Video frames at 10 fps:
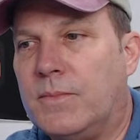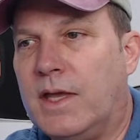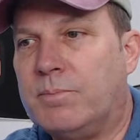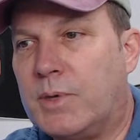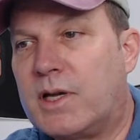
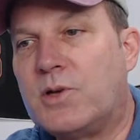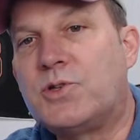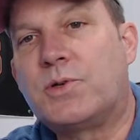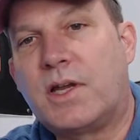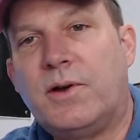And because
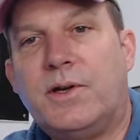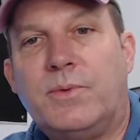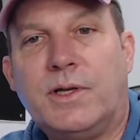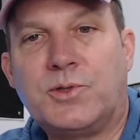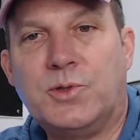you're carrying
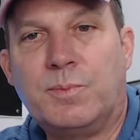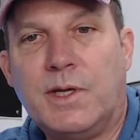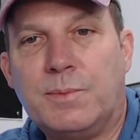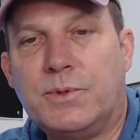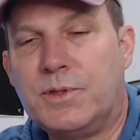around 2
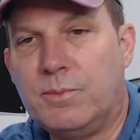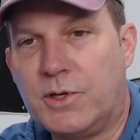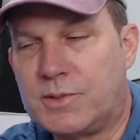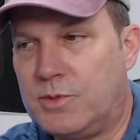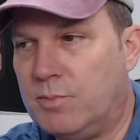people, you
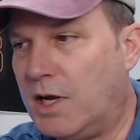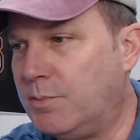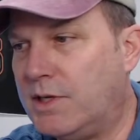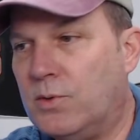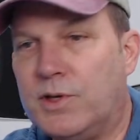might
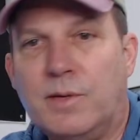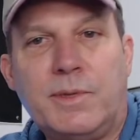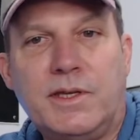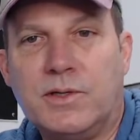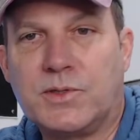be going up
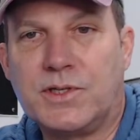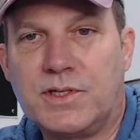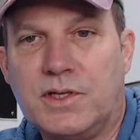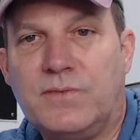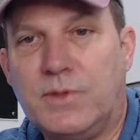hills and
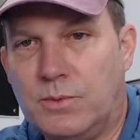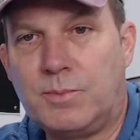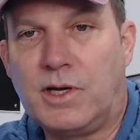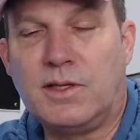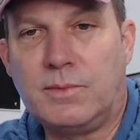stuff,
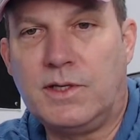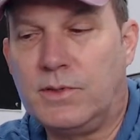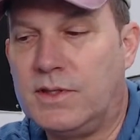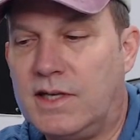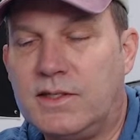
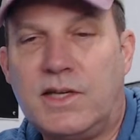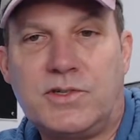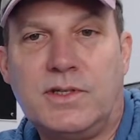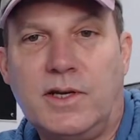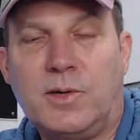that
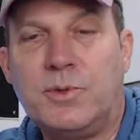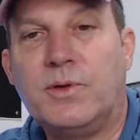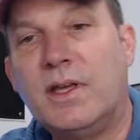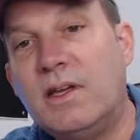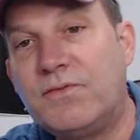should help you.
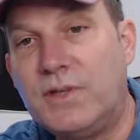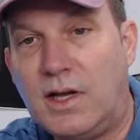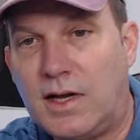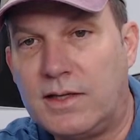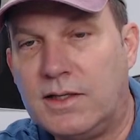If
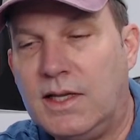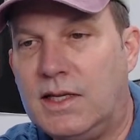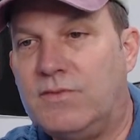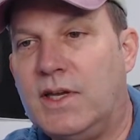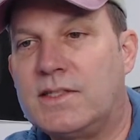
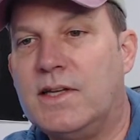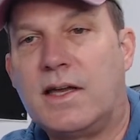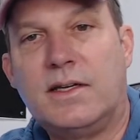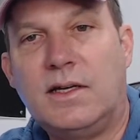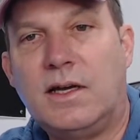that's
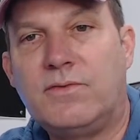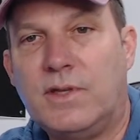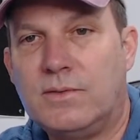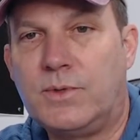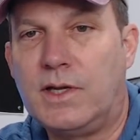not enough,
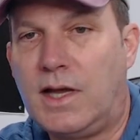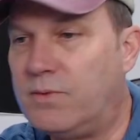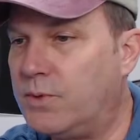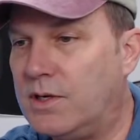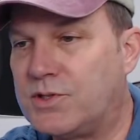then
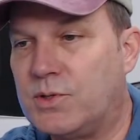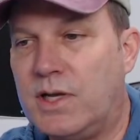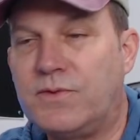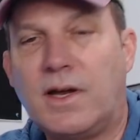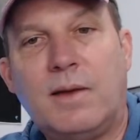we also
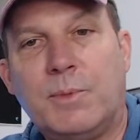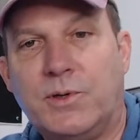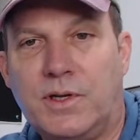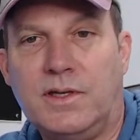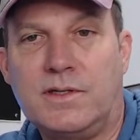have combo
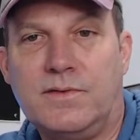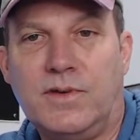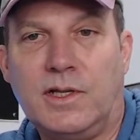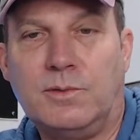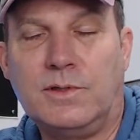kits
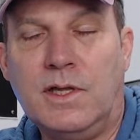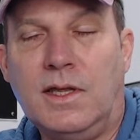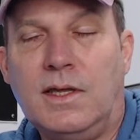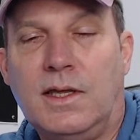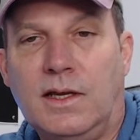available
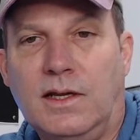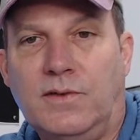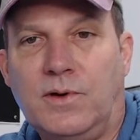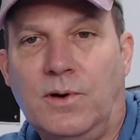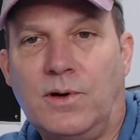at
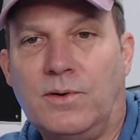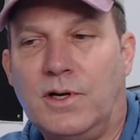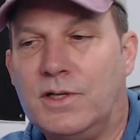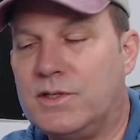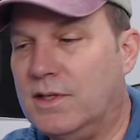Golf Cart
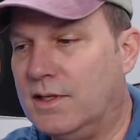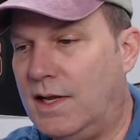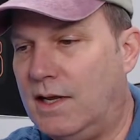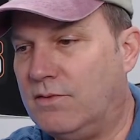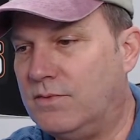Garage
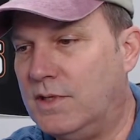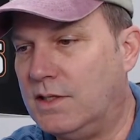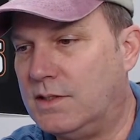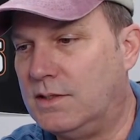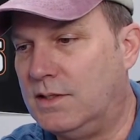that